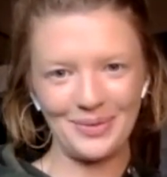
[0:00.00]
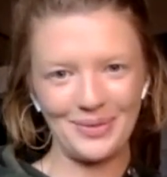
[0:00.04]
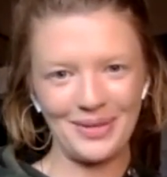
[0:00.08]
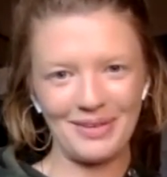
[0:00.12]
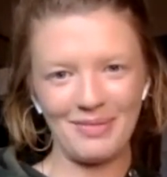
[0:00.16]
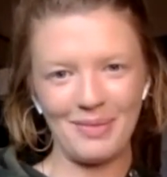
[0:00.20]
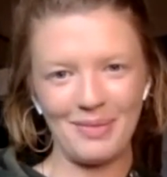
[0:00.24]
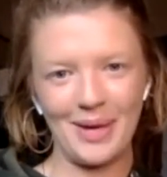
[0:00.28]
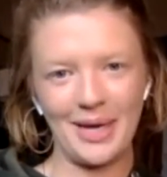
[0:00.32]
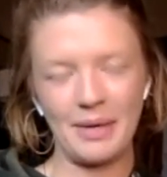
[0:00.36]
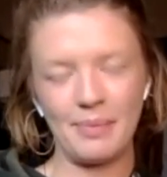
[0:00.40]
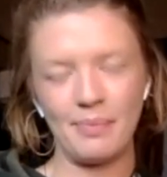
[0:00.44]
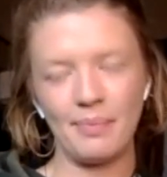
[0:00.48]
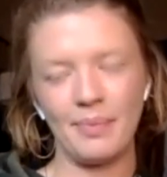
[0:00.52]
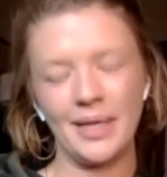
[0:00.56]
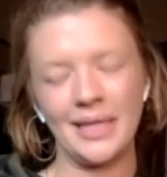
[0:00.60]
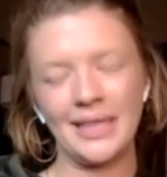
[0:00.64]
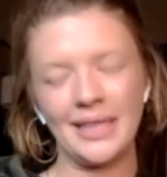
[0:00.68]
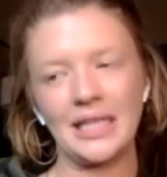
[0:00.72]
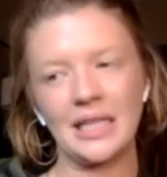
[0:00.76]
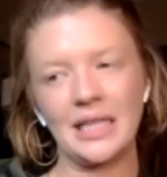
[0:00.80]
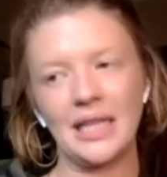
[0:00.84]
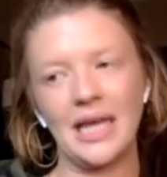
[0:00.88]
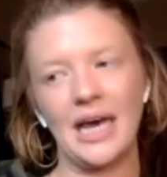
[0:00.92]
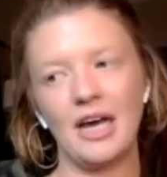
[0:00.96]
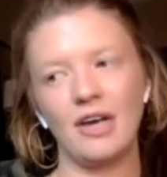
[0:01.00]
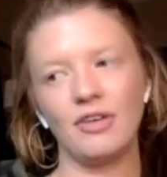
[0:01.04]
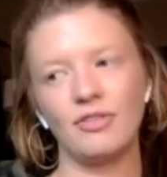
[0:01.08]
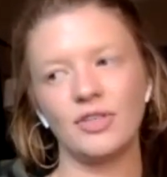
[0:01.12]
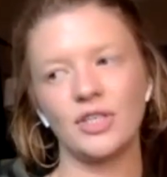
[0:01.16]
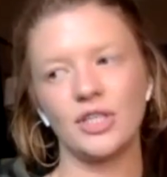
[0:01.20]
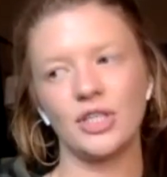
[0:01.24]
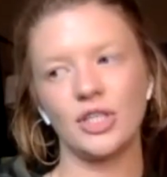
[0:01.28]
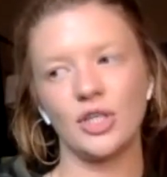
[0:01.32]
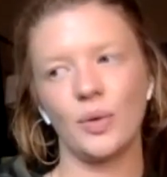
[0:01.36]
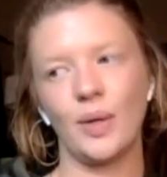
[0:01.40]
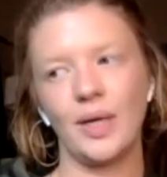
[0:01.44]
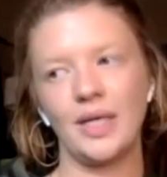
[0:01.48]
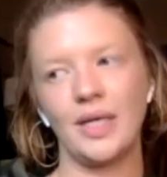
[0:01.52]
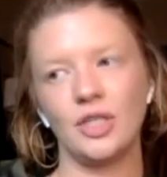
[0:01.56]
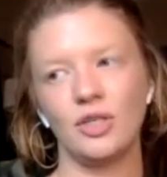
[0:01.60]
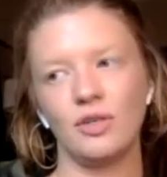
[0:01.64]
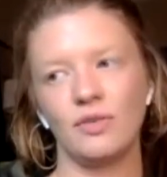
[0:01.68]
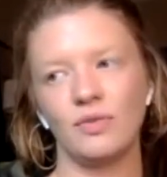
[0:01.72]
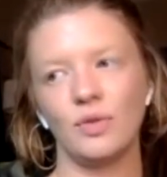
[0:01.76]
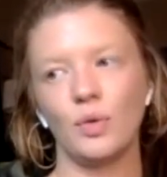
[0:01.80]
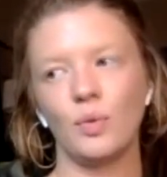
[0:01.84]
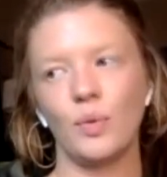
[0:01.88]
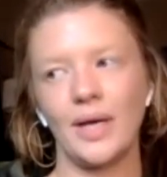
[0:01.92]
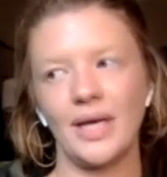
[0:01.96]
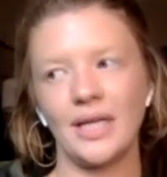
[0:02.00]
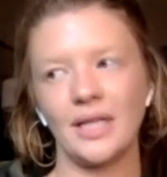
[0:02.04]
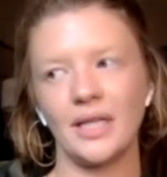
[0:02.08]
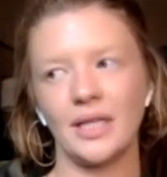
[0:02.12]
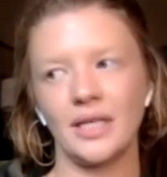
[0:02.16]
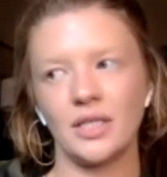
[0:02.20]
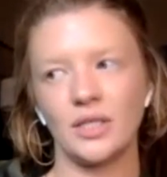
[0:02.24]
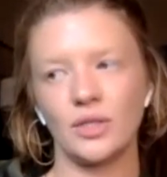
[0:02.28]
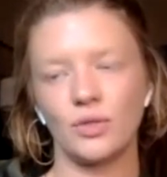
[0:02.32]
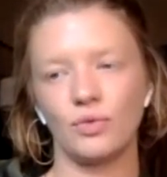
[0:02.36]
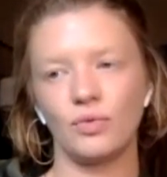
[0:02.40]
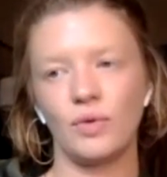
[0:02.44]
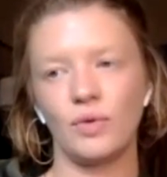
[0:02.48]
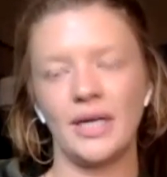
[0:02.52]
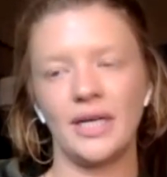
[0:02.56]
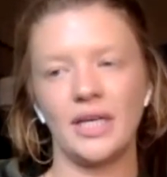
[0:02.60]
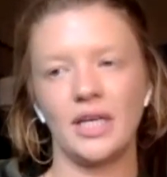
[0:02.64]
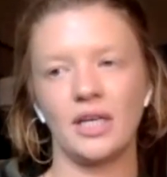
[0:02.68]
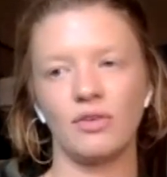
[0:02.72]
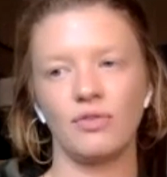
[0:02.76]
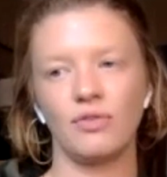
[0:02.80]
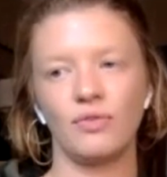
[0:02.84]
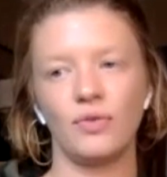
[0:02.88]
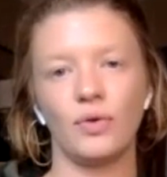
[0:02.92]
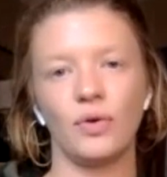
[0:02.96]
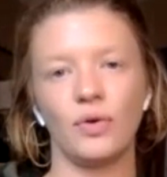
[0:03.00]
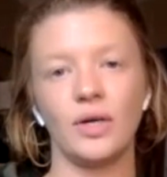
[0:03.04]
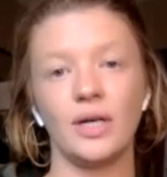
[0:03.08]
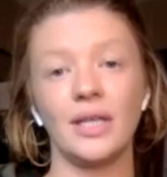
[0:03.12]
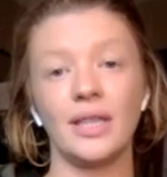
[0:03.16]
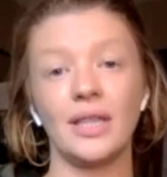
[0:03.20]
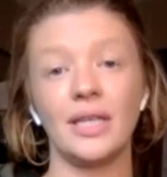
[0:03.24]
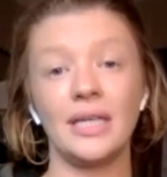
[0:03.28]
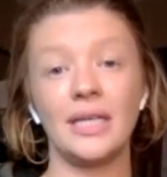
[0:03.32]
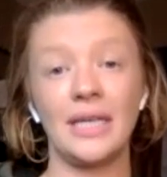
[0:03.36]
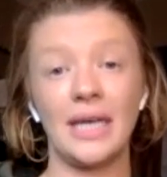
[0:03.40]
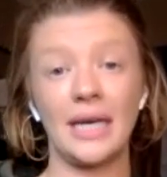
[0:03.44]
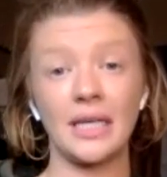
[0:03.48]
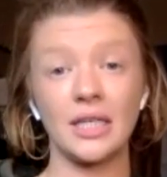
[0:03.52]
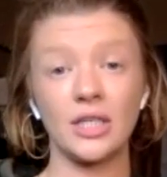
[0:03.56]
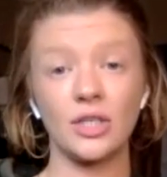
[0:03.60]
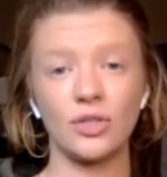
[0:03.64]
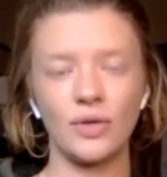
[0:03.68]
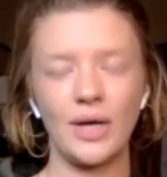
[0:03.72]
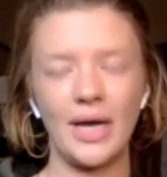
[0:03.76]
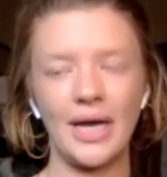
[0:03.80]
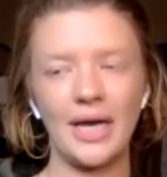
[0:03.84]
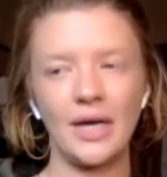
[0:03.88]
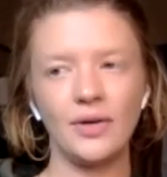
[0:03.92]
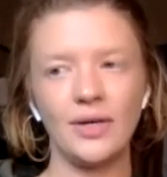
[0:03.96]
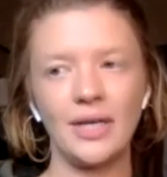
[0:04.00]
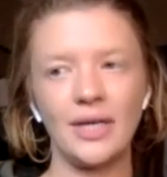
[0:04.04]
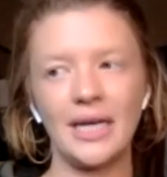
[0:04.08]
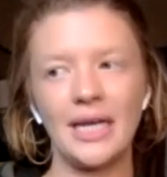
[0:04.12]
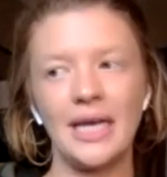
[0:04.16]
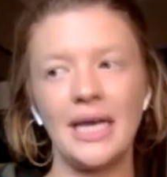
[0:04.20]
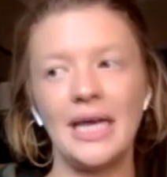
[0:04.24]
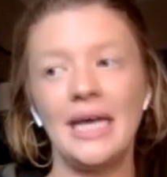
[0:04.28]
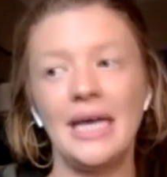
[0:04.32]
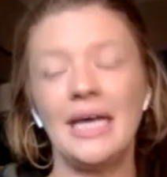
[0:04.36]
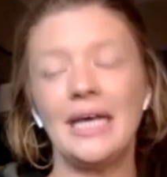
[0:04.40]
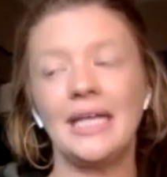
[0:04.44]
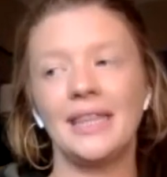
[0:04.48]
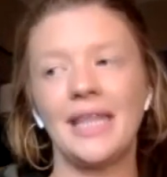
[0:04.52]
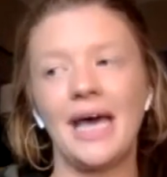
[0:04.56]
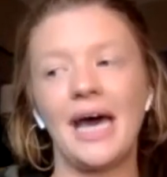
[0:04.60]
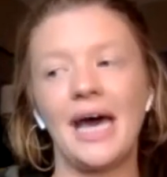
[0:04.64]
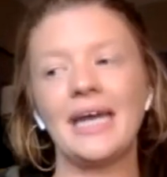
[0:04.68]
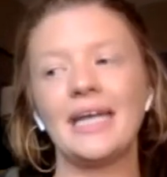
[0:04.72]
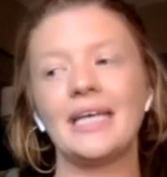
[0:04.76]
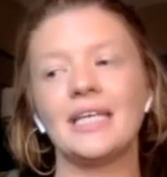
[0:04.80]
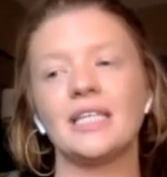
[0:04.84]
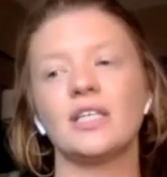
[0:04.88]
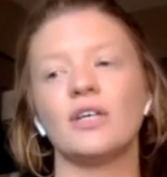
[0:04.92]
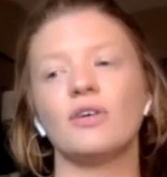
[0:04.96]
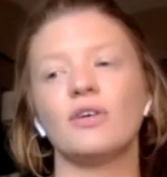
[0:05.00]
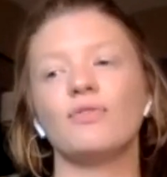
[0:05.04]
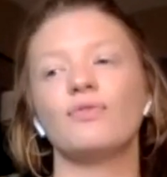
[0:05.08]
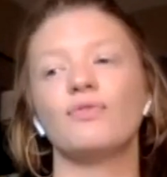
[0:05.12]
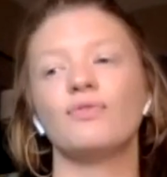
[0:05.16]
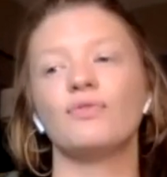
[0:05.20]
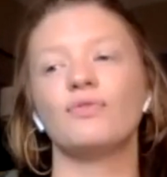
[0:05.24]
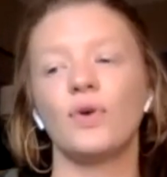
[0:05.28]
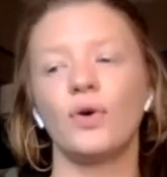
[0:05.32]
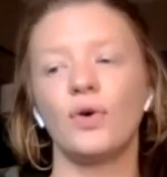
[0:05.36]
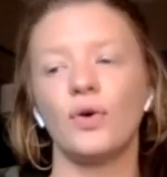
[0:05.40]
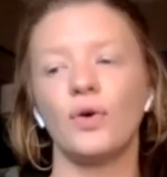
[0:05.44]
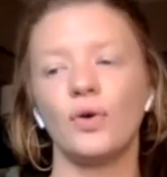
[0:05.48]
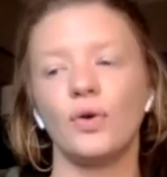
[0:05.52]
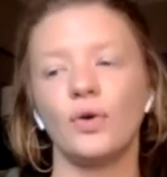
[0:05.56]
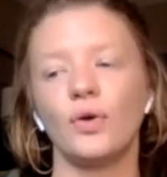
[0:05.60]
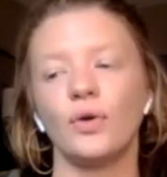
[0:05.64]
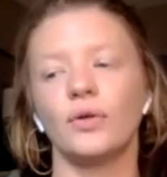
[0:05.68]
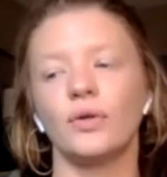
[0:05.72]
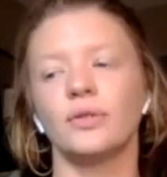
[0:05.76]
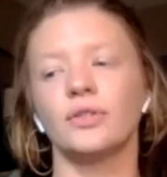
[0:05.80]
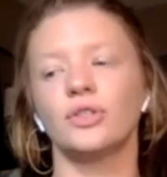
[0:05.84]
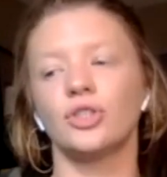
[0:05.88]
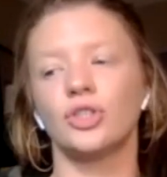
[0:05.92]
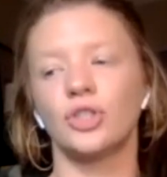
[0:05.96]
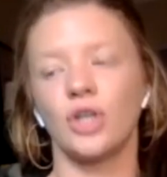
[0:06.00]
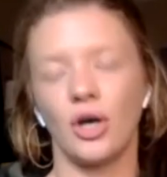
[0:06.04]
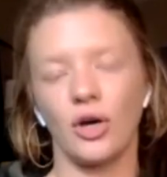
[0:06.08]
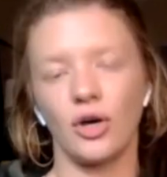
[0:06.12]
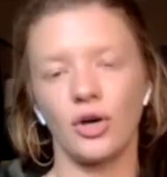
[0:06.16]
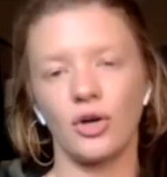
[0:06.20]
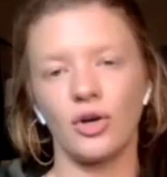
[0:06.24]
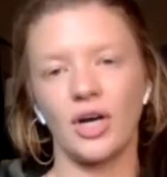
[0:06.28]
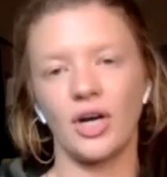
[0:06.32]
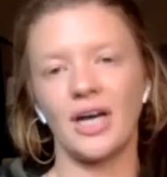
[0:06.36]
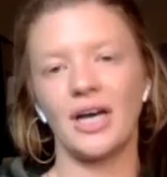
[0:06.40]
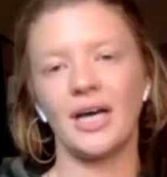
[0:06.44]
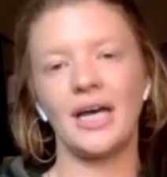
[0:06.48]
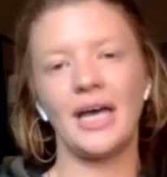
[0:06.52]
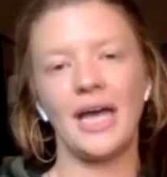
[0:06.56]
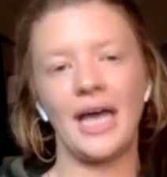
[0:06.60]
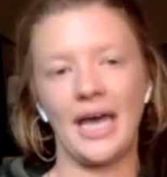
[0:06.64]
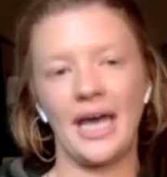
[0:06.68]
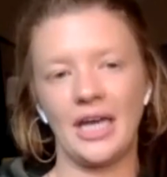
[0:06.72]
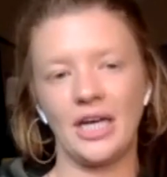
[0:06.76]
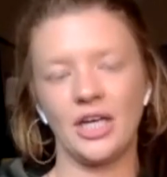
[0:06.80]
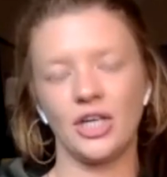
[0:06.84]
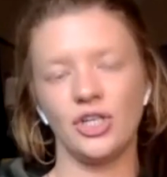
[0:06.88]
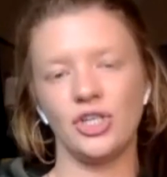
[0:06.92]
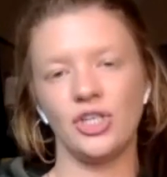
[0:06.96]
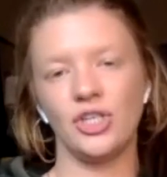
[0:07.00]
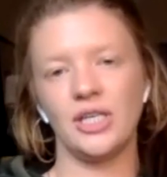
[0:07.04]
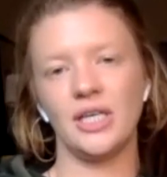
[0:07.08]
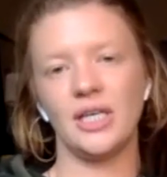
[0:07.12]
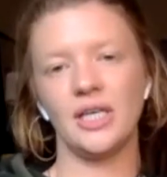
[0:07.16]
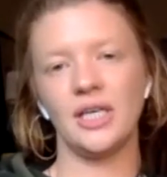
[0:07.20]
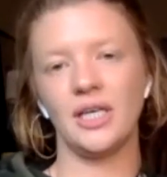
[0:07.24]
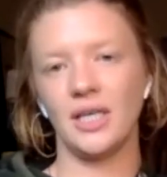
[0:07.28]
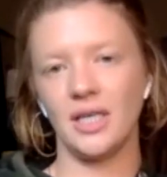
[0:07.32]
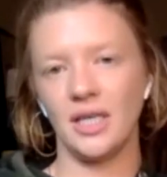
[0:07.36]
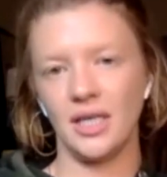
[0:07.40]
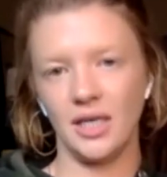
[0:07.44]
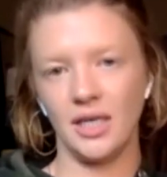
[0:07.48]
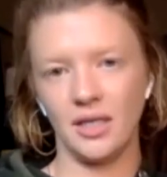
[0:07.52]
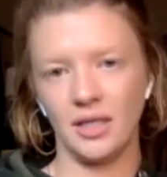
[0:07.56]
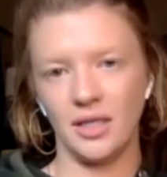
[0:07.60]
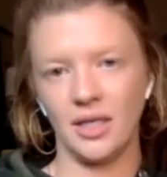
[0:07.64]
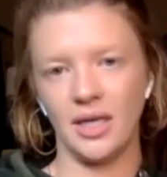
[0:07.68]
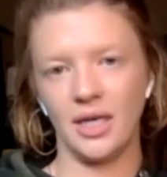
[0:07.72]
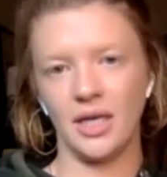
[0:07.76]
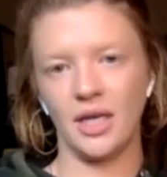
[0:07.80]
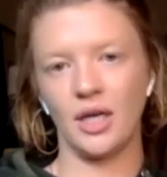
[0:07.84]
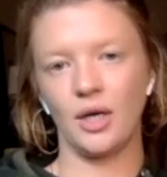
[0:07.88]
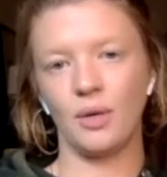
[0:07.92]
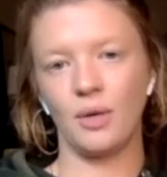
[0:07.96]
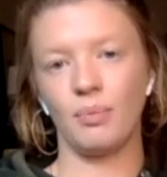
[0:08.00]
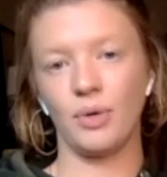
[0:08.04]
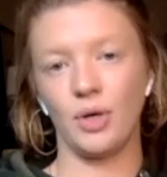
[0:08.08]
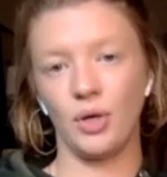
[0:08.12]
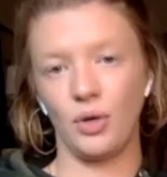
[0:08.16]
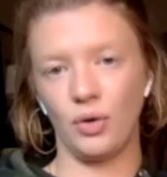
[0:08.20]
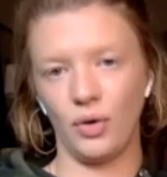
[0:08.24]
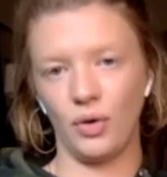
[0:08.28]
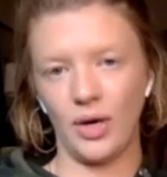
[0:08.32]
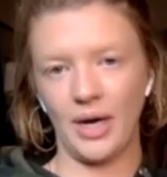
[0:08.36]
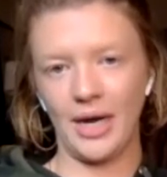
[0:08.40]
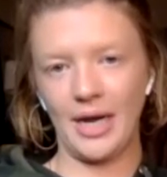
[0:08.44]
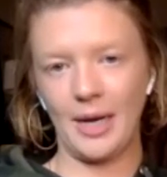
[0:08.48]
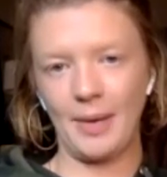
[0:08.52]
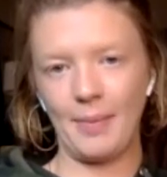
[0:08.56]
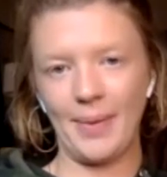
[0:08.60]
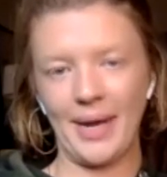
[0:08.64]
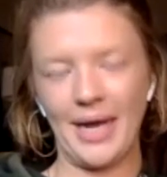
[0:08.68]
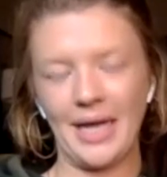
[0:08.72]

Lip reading: We have about a month left. So I do have the wait list running for the next round. And that is a full chakra energy healing program.